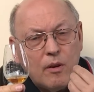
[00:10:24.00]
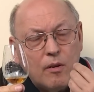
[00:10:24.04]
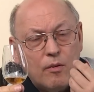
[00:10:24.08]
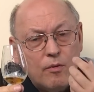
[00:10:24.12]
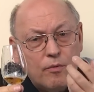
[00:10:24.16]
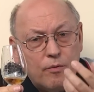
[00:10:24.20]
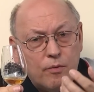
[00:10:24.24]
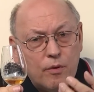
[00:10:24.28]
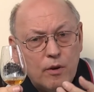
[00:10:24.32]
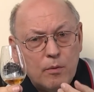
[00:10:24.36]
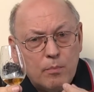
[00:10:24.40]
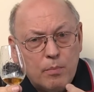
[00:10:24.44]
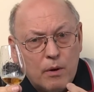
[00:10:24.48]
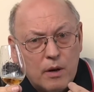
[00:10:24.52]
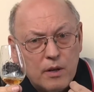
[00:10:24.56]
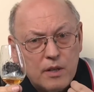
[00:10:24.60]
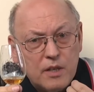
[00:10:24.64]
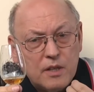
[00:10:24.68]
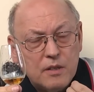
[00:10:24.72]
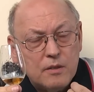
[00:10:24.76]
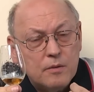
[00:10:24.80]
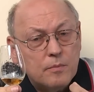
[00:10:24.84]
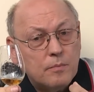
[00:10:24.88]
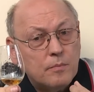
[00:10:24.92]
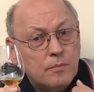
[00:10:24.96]

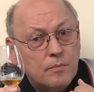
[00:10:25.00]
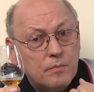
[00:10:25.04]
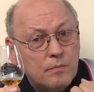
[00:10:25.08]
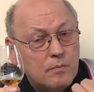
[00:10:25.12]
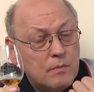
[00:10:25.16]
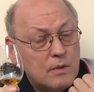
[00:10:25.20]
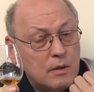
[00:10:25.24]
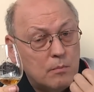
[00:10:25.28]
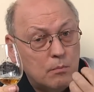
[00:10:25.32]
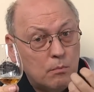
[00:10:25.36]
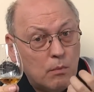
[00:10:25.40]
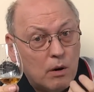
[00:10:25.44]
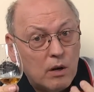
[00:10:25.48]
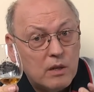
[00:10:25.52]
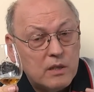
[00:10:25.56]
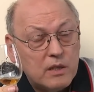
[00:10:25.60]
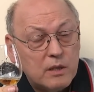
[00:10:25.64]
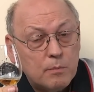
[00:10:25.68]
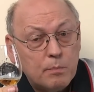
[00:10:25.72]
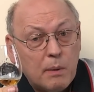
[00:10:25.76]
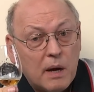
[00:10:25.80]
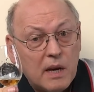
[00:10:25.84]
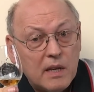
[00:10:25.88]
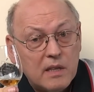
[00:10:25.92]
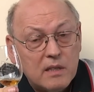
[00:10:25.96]
Full-bodied, more
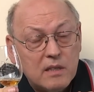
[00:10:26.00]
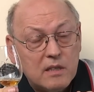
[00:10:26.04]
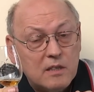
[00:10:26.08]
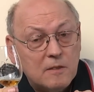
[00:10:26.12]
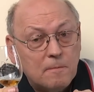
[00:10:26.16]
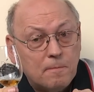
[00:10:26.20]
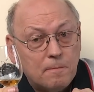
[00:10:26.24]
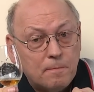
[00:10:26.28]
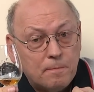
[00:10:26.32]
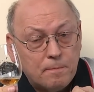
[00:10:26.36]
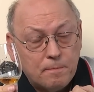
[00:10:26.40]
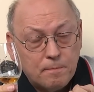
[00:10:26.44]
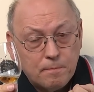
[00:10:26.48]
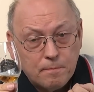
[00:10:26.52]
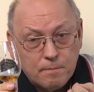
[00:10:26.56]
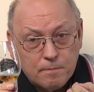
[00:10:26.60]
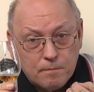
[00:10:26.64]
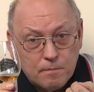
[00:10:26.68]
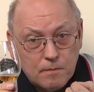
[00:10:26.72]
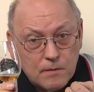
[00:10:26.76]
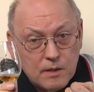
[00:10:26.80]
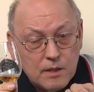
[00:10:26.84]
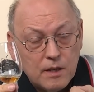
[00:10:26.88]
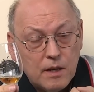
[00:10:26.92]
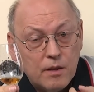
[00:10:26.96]
spice
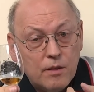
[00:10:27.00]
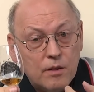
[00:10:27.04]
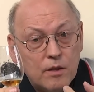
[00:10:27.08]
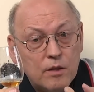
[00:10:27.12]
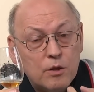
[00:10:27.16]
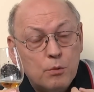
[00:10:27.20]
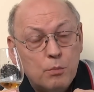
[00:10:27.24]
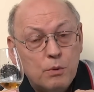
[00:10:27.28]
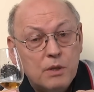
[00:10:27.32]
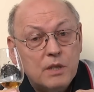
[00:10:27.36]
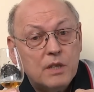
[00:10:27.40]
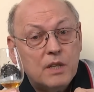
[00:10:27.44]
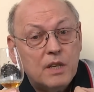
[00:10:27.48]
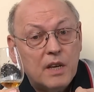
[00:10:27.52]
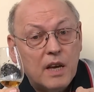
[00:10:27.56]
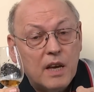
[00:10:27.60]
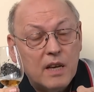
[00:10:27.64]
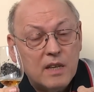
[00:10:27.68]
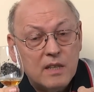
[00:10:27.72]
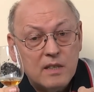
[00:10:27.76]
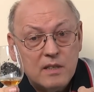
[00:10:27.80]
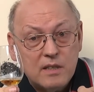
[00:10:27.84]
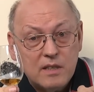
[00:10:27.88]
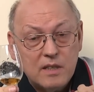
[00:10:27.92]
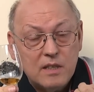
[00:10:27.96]
in this whiskey
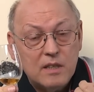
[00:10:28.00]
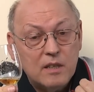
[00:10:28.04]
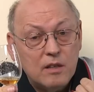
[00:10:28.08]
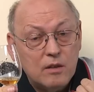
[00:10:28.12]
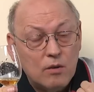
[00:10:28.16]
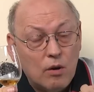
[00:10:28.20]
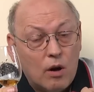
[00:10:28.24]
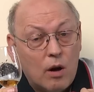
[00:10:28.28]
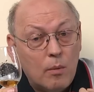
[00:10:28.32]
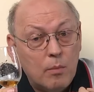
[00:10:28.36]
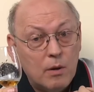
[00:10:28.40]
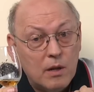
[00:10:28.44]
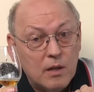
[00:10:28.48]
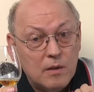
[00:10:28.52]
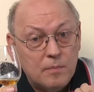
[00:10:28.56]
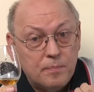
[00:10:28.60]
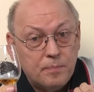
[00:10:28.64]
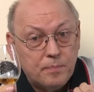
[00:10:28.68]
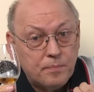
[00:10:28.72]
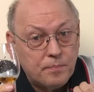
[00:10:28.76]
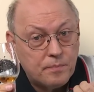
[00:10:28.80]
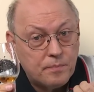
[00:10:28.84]
as in a normal